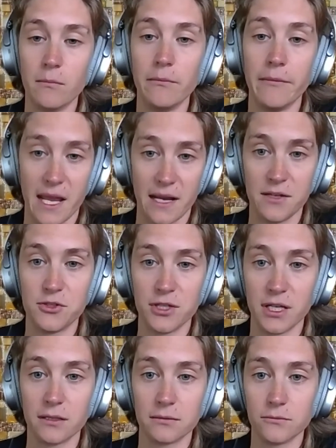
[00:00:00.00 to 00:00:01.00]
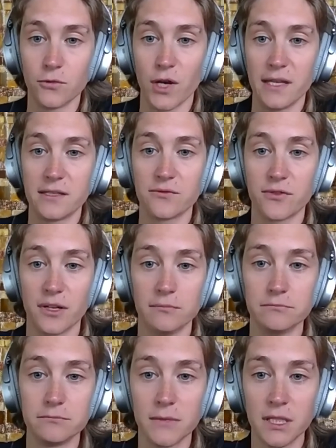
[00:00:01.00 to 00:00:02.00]
managing waste
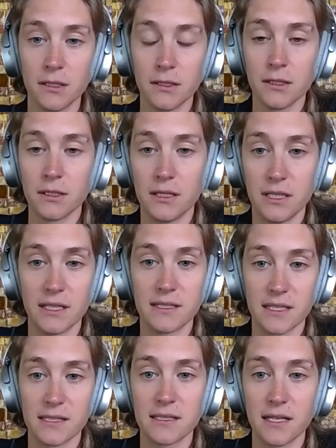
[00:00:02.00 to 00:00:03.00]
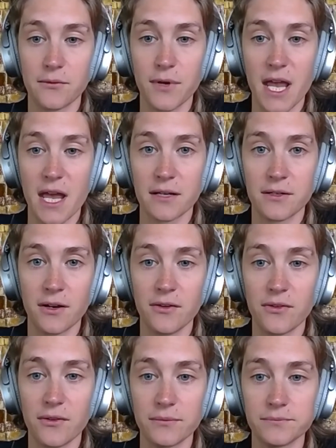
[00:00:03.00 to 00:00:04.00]
from the existing reactors.